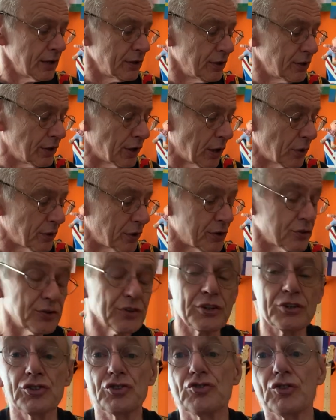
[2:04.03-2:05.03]
You know, the,
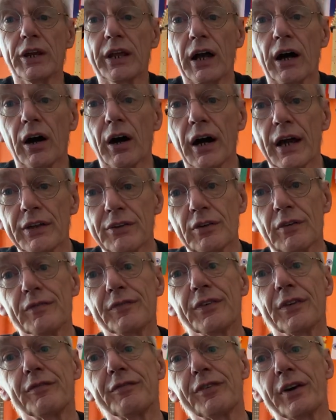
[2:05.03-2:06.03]
the string height
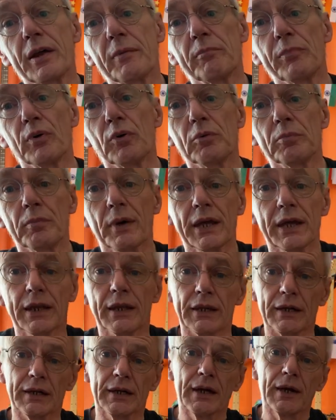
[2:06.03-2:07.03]
of the fretboard
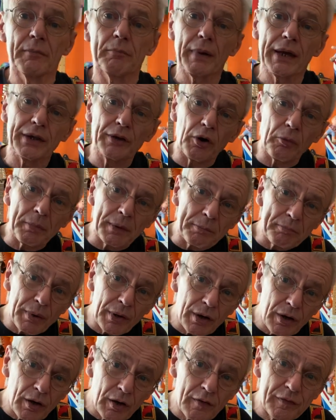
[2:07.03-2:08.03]
may may not be
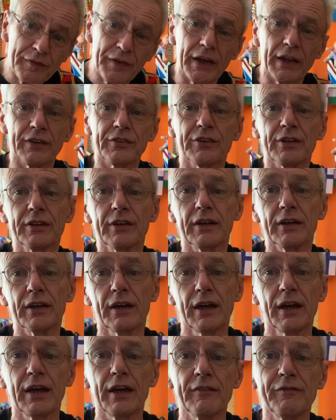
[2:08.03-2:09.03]
perfect. And
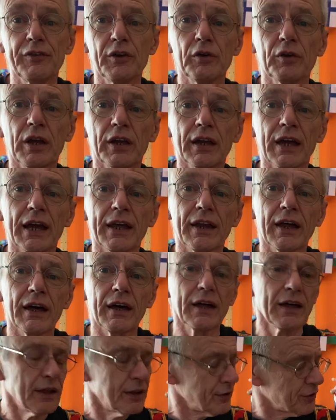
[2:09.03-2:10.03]
if you can get a,
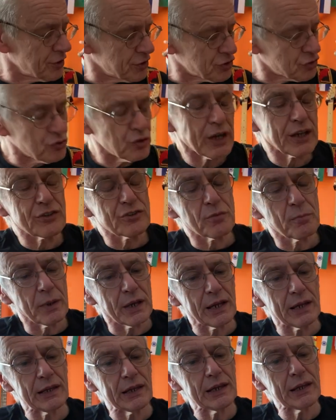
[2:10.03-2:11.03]
uh, the strings to
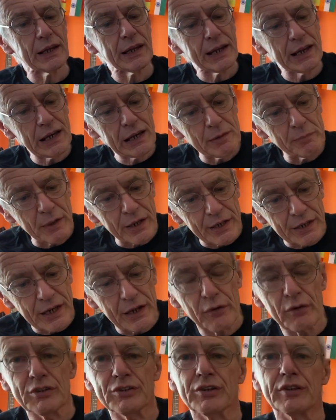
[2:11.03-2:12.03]
be a little bit
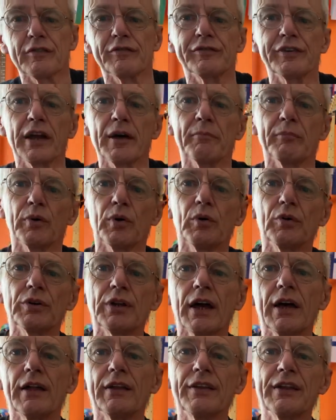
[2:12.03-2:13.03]
nearer to the
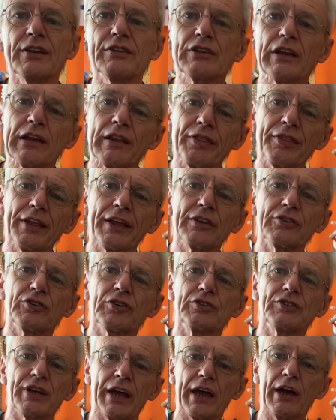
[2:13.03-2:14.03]
fretboard, these little things
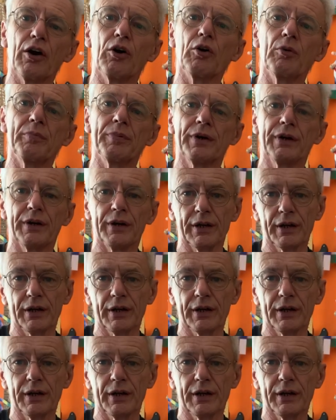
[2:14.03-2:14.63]
could help